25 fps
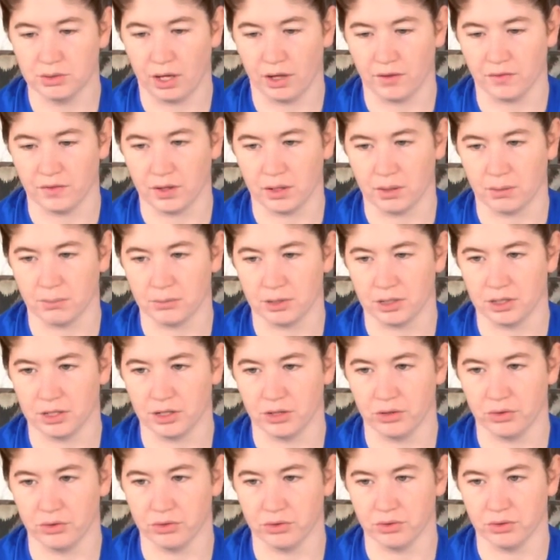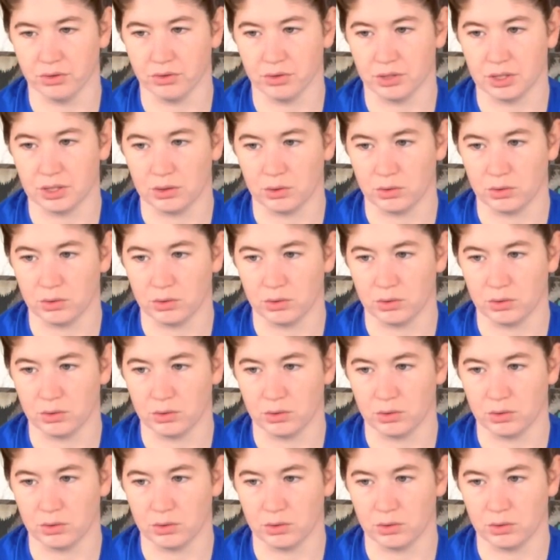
I think I'm gonna go through and